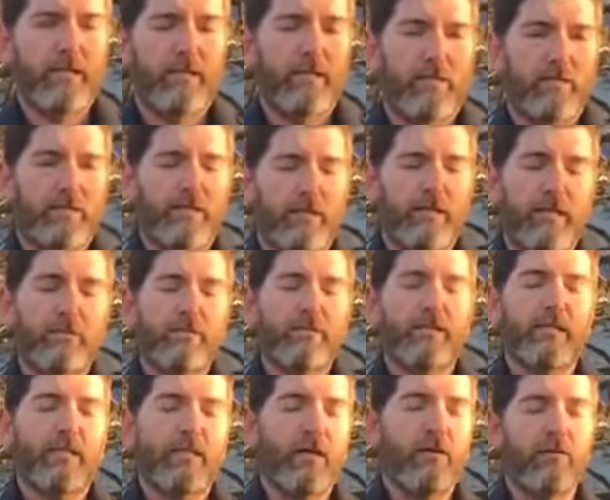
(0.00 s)
that
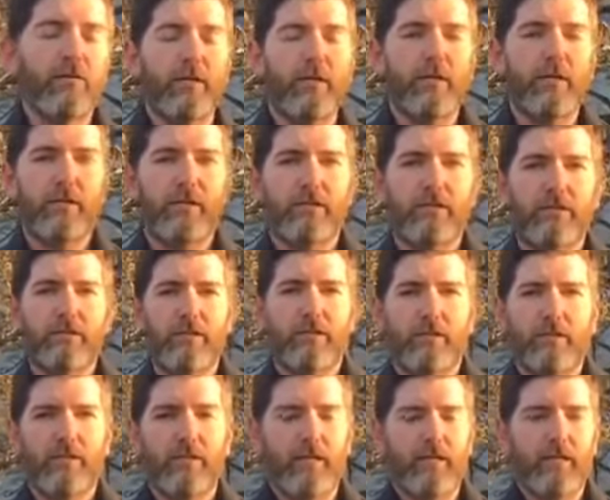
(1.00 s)
was the only
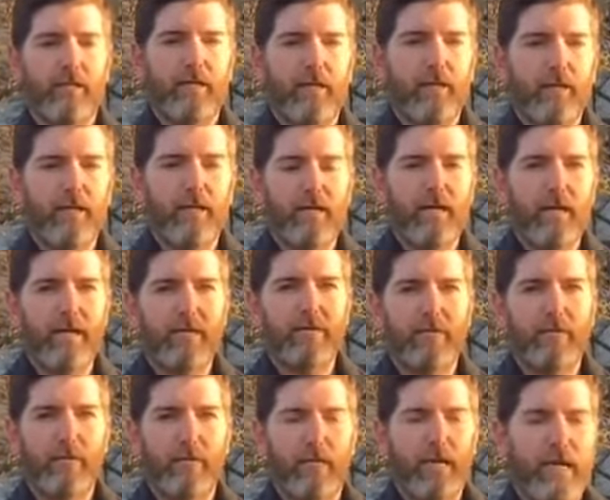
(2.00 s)
industry that the area had to
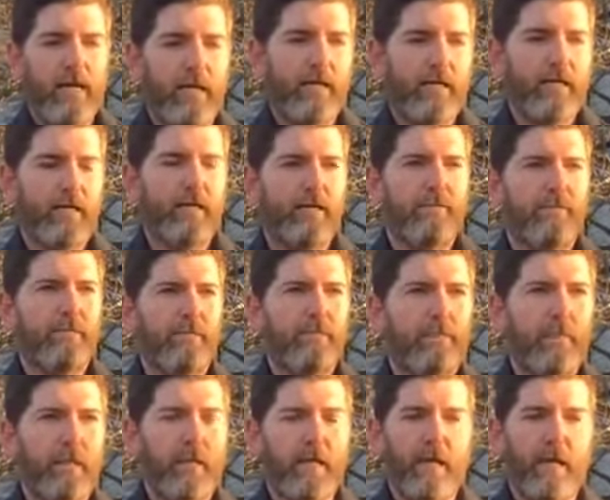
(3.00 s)
rely on.
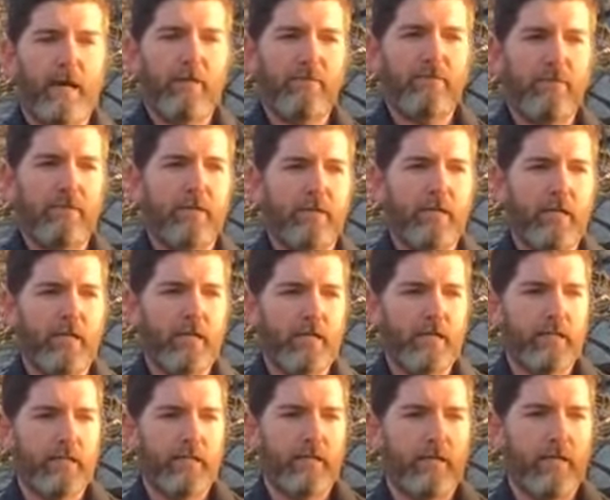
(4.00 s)
And I feel
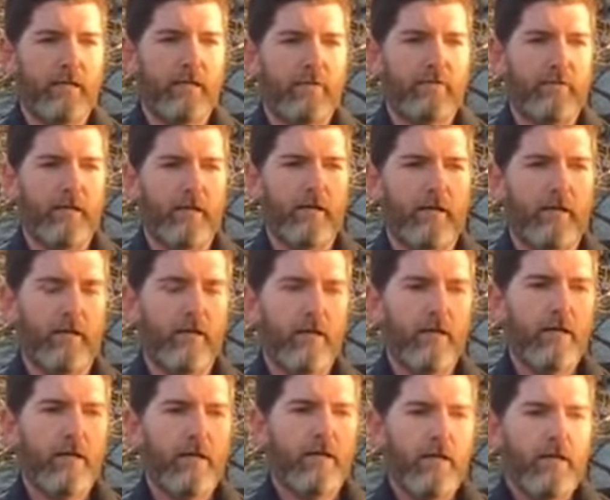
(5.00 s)
like a lot of our
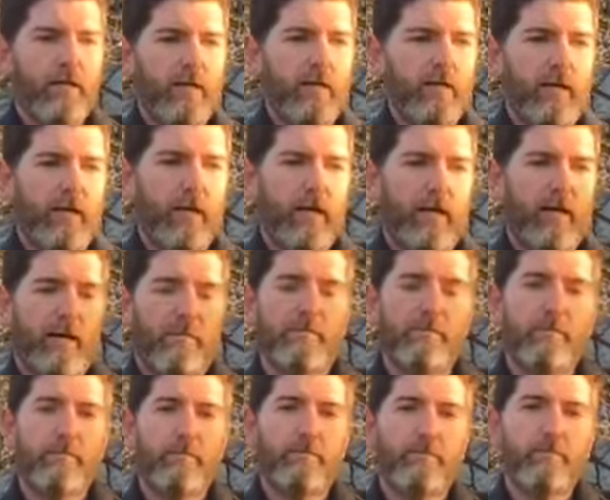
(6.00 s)

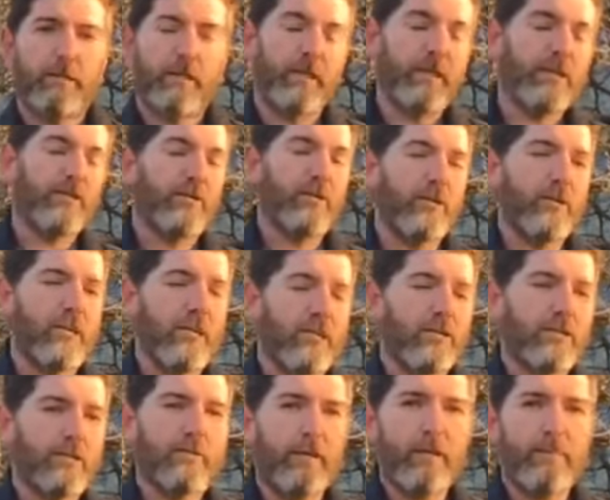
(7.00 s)
political
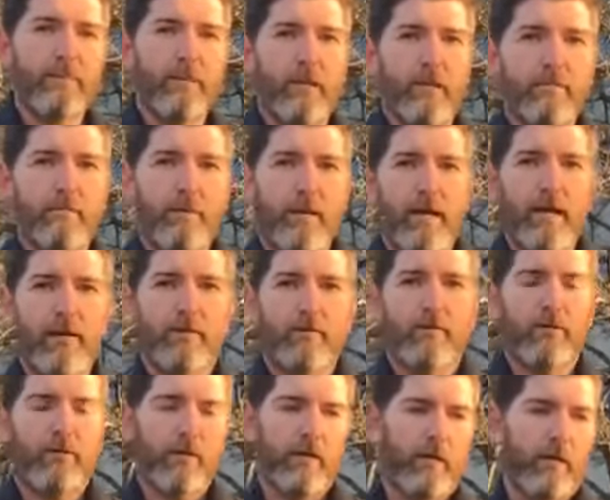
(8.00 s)
leaders, people in
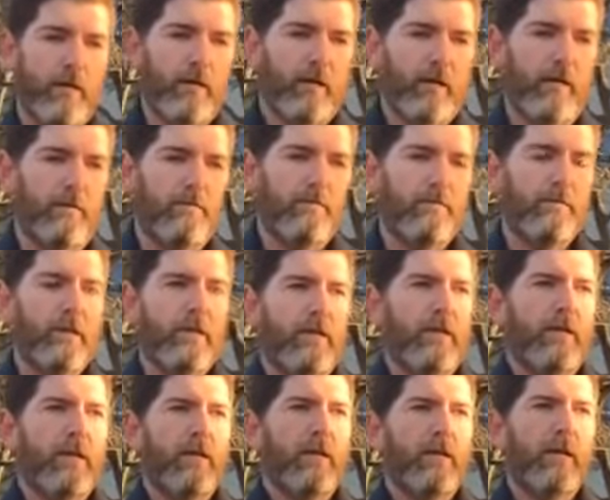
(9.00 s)
power,
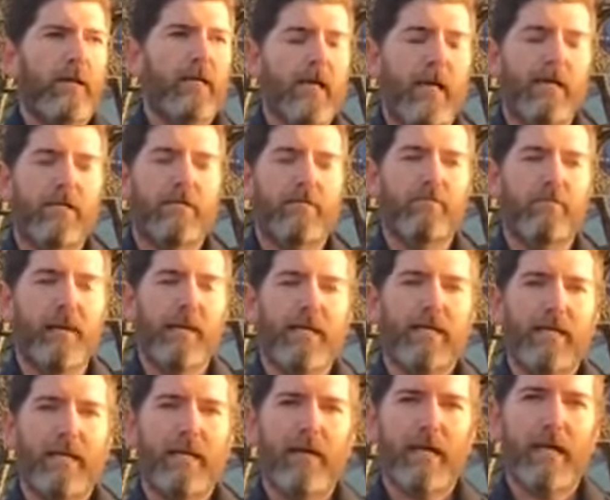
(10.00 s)
kind of made
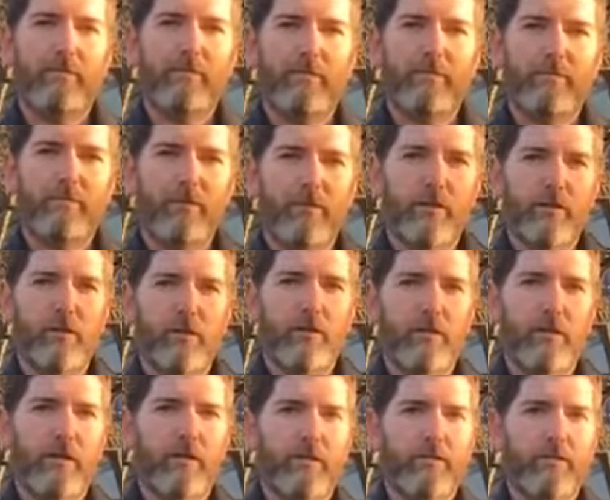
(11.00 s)
that happen for the
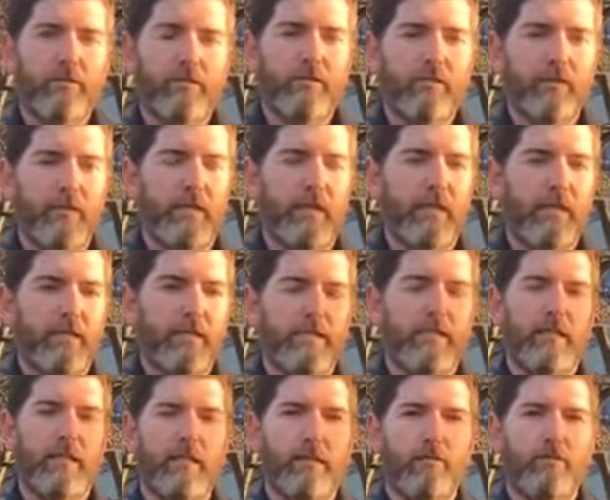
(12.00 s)
coal industry because
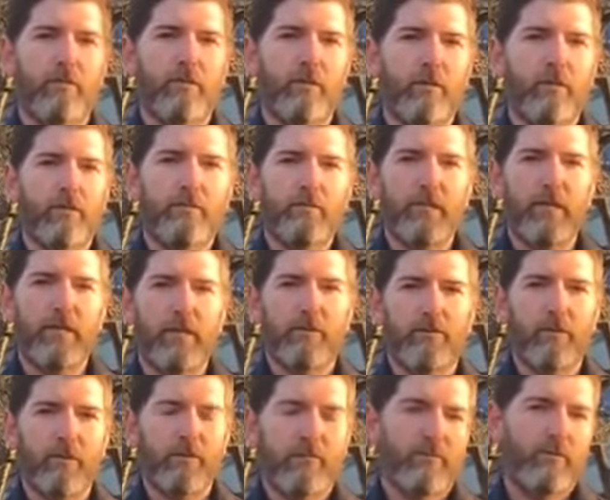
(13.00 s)
they didn't want a competing
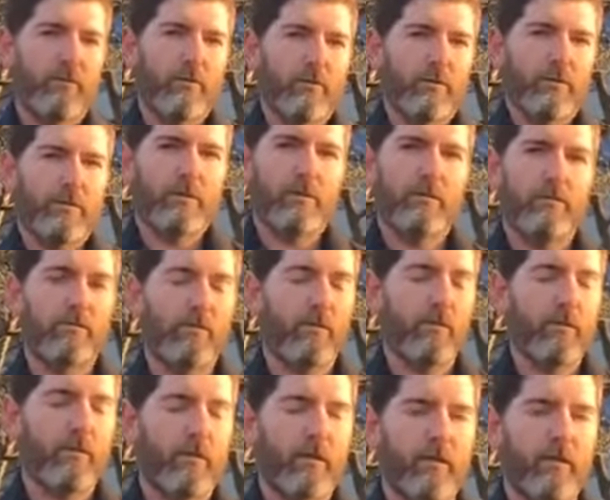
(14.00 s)
workforce for
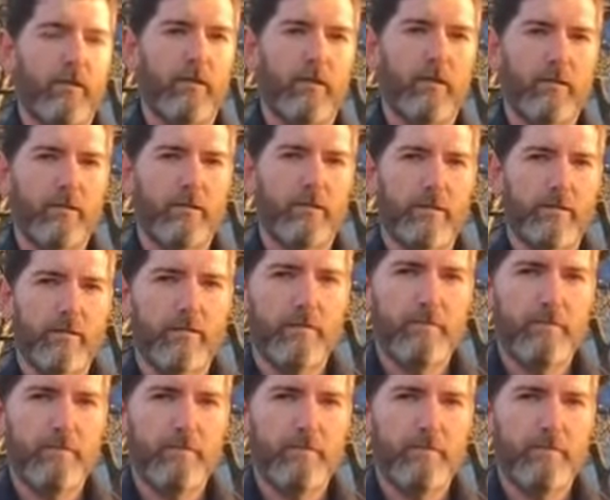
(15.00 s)
the coal industry.